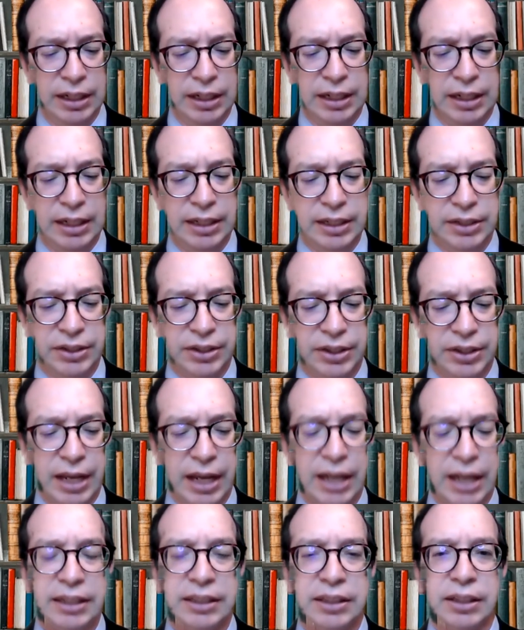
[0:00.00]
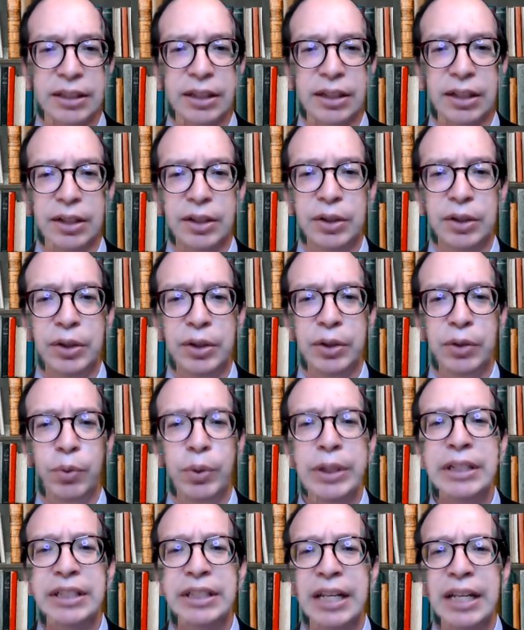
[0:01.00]
is that
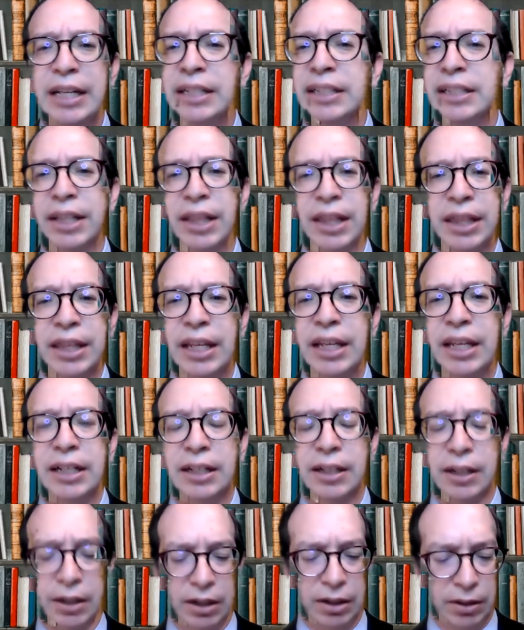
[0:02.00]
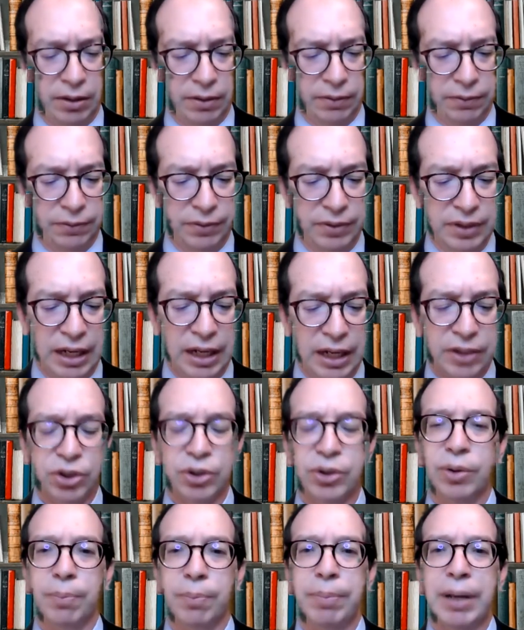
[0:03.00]
we tend to think of
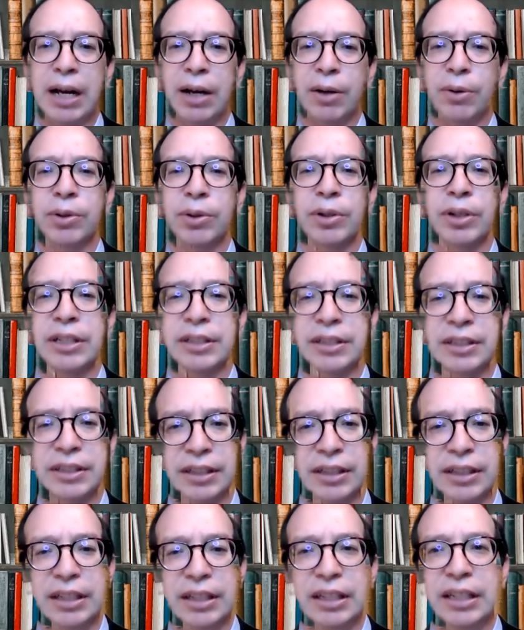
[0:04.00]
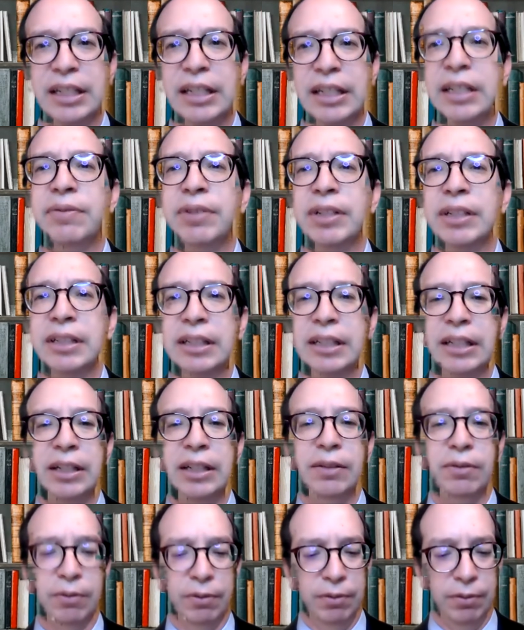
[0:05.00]
national power as
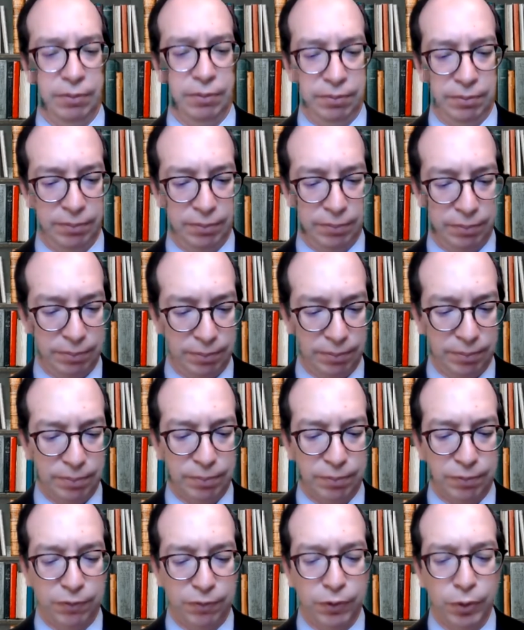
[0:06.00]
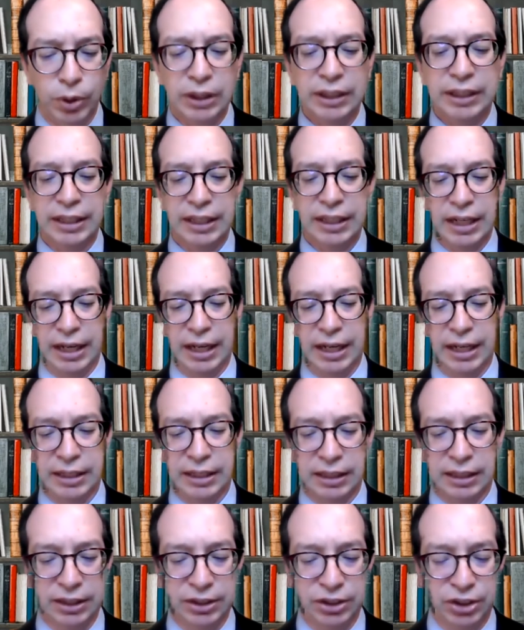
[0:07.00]
evenly, fully,
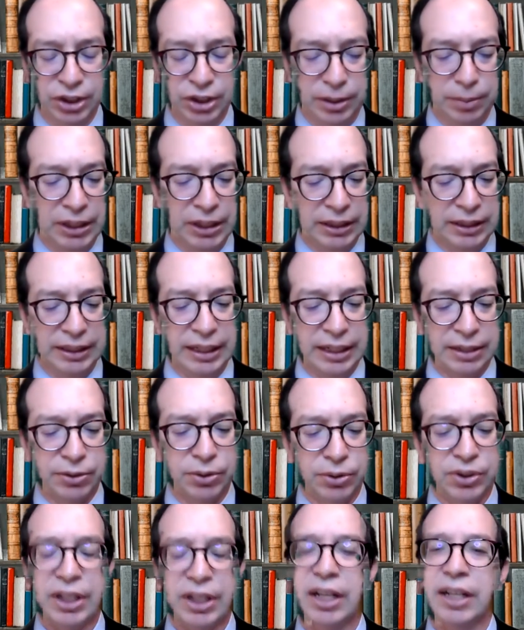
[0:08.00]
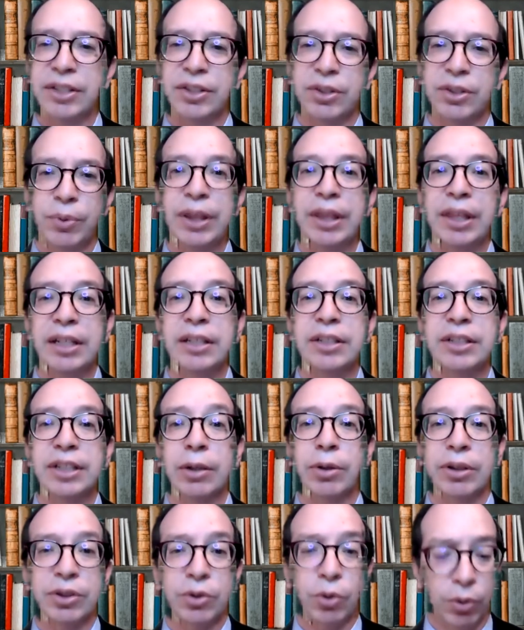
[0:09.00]
and legitimately exercised within
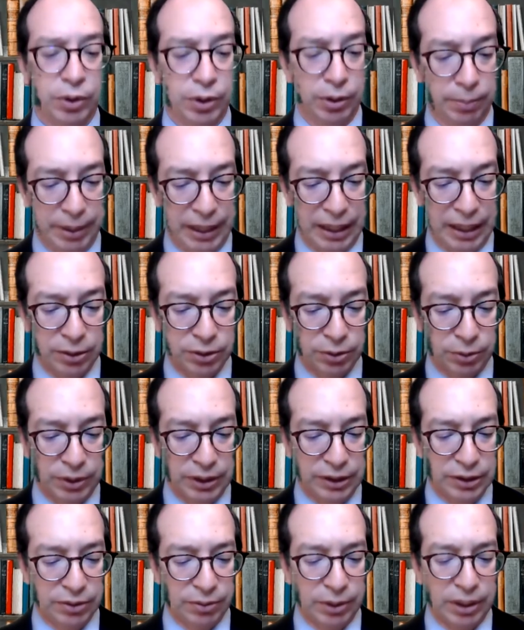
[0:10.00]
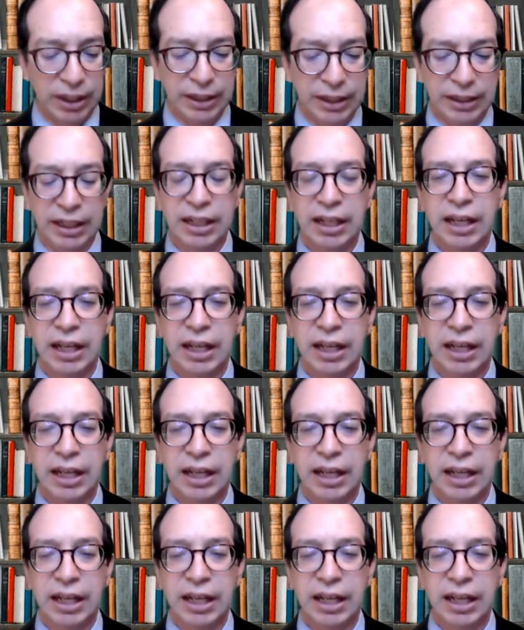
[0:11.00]
territorial boundaries, right?